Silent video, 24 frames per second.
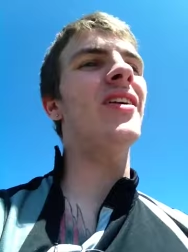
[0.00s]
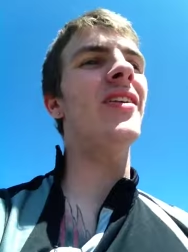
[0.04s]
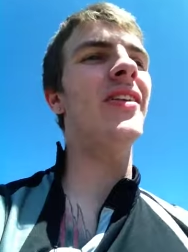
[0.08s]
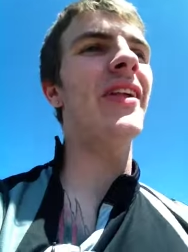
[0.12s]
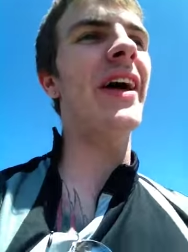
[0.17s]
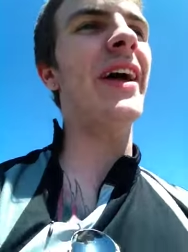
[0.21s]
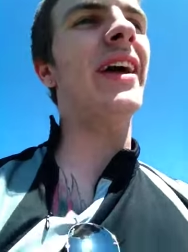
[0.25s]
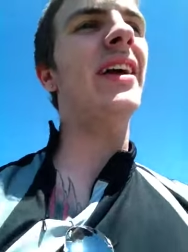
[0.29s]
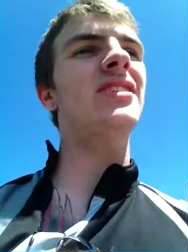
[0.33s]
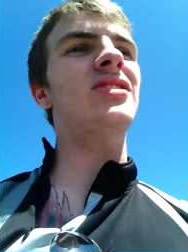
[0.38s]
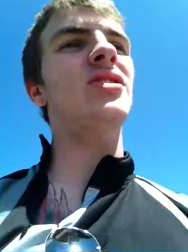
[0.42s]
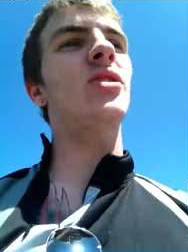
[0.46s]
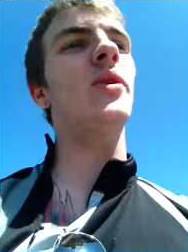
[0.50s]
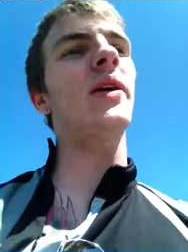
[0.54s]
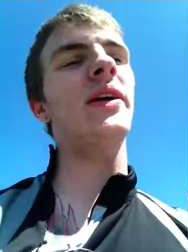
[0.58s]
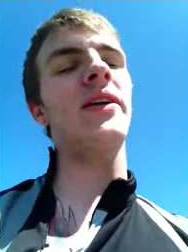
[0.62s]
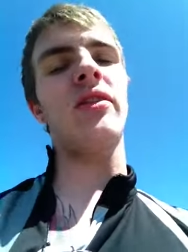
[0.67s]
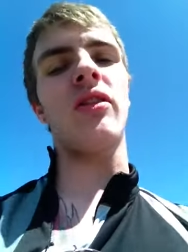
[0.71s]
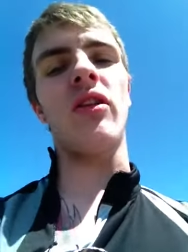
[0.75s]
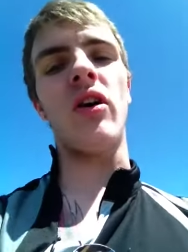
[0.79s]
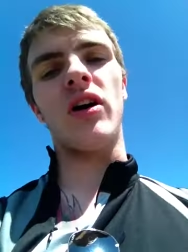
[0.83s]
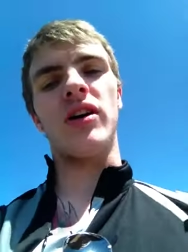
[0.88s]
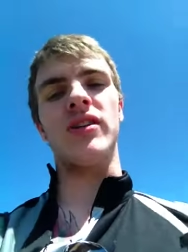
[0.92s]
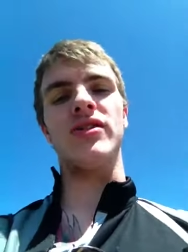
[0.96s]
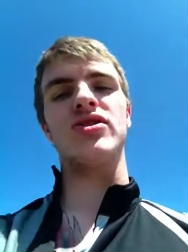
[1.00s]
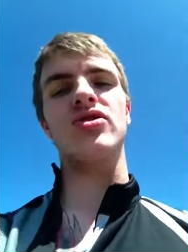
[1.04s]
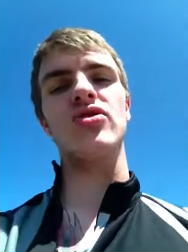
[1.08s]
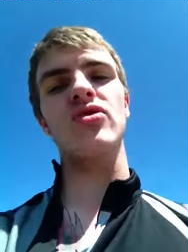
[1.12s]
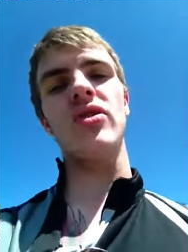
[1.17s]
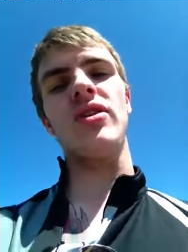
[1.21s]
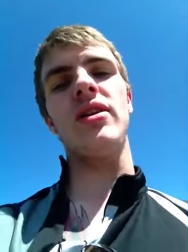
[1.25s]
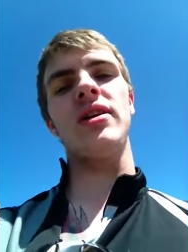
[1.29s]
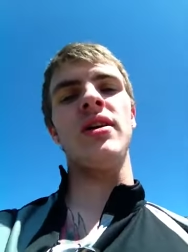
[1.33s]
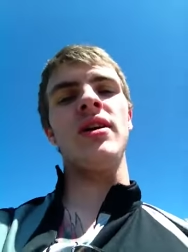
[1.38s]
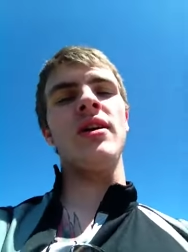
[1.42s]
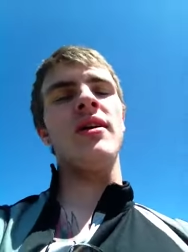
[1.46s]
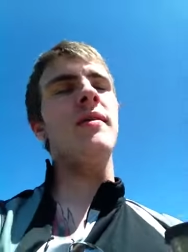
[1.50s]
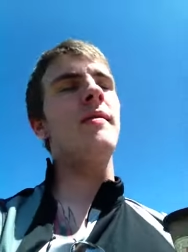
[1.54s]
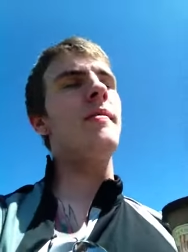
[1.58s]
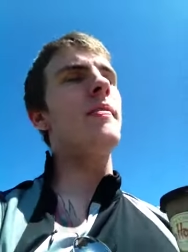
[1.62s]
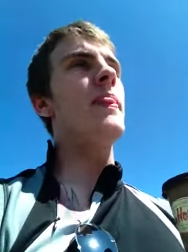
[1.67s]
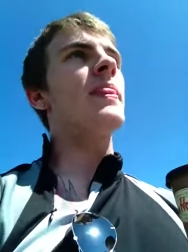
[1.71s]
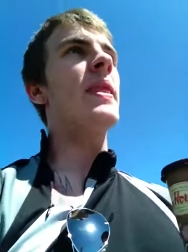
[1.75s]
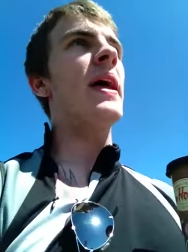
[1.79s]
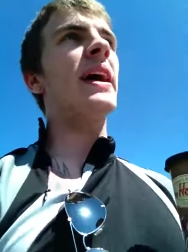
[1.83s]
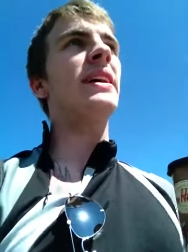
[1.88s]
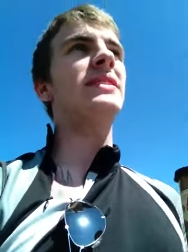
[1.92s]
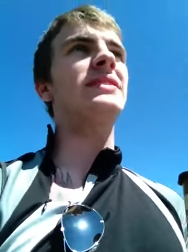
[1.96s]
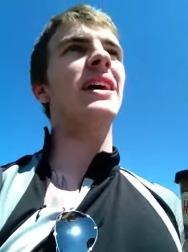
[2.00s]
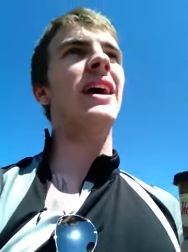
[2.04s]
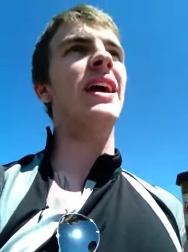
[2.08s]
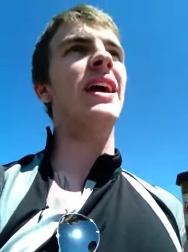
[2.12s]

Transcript: I don't like doing laundry is